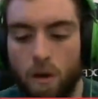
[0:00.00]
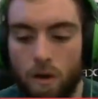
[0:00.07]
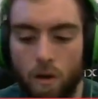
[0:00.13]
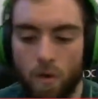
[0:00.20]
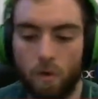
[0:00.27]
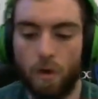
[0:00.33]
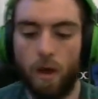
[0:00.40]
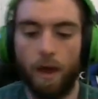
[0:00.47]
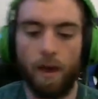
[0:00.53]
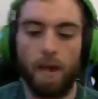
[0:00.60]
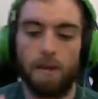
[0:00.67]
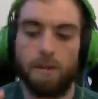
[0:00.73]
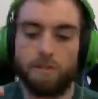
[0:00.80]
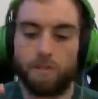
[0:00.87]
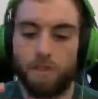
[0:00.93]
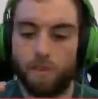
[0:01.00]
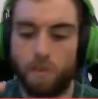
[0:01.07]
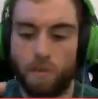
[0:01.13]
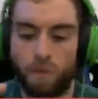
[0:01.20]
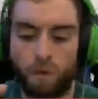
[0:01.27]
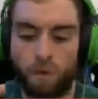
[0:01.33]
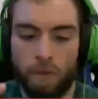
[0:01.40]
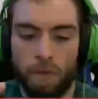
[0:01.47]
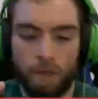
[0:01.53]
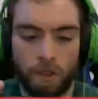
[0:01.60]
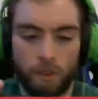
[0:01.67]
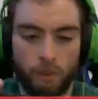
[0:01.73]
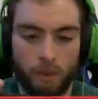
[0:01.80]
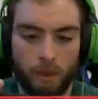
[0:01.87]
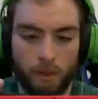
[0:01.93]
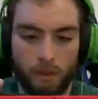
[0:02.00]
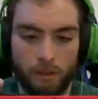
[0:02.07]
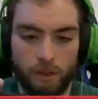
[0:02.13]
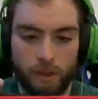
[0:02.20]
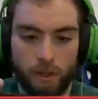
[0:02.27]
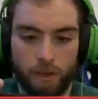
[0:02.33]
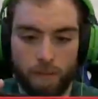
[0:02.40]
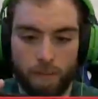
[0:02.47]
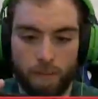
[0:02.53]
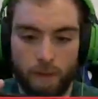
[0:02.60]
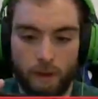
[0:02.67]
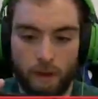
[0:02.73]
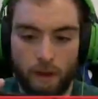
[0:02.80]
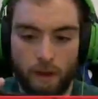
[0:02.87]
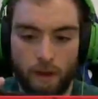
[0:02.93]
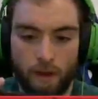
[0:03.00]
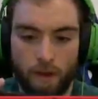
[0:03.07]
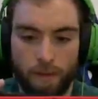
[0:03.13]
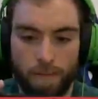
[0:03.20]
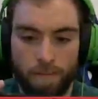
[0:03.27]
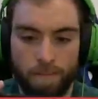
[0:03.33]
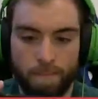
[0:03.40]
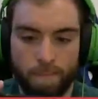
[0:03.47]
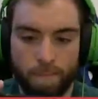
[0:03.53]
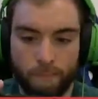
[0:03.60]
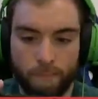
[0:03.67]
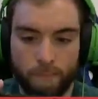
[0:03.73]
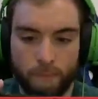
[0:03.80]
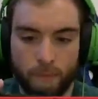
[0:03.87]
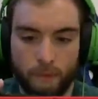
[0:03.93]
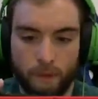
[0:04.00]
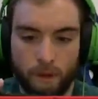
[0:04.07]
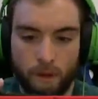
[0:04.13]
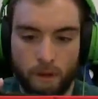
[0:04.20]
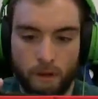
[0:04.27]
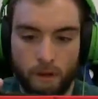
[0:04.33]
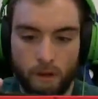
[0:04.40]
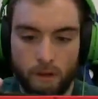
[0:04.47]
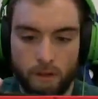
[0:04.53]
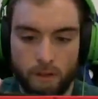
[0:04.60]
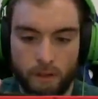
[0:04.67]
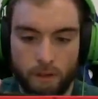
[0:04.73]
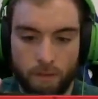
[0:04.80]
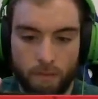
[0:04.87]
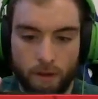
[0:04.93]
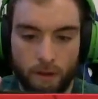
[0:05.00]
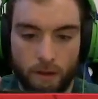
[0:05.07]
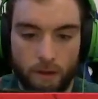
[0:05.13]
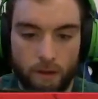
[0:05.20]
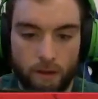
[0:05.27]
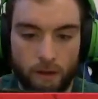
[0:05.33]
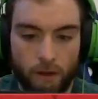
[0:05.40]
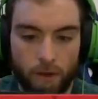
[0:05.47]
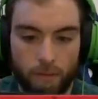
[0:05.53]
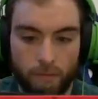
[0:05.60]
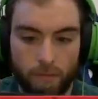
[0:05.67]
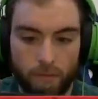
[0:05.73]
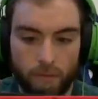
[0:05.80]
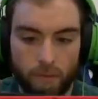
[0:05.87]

Okay, so one box pretty close up. Um, let's start pick that one up.